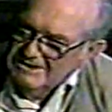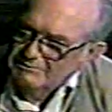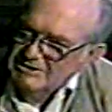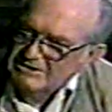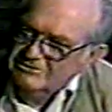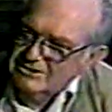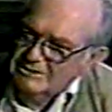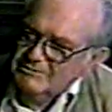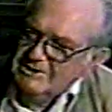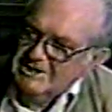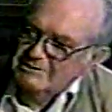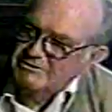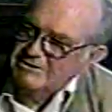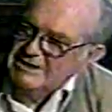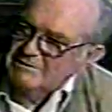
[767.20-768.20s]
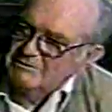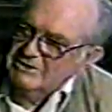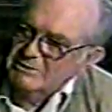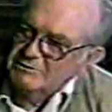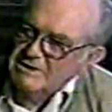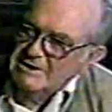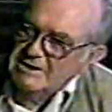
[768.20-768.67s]
mean, sometimes you have a
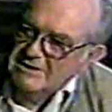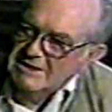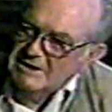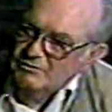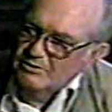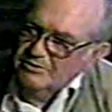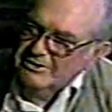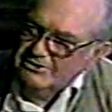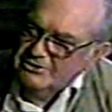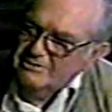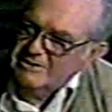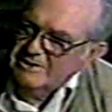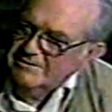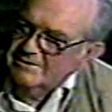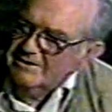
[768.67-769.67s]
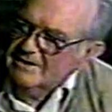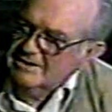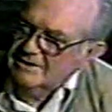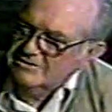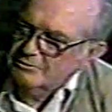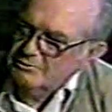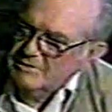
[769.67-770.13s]
committee that doesn't want to do anything.
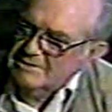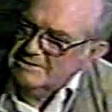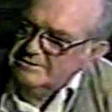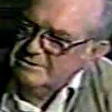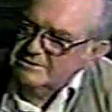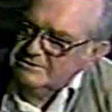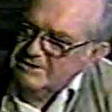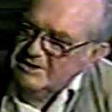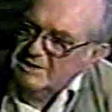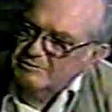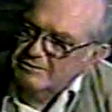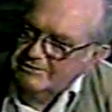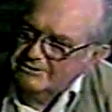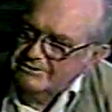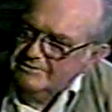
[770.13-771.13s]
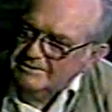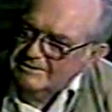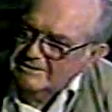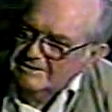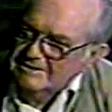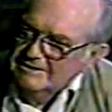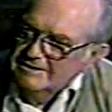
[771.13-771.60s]
It's the president's job to do it.
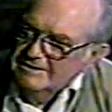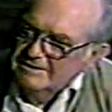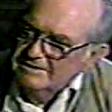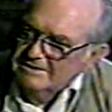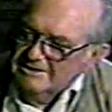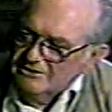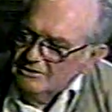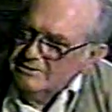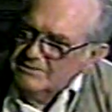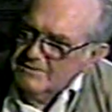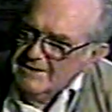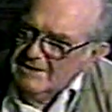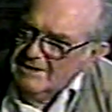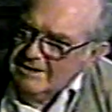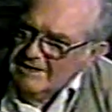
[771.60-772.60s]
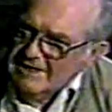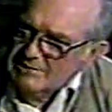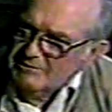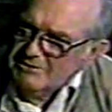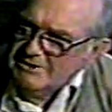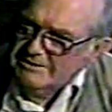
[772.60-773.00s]
Now, the only thing that happened in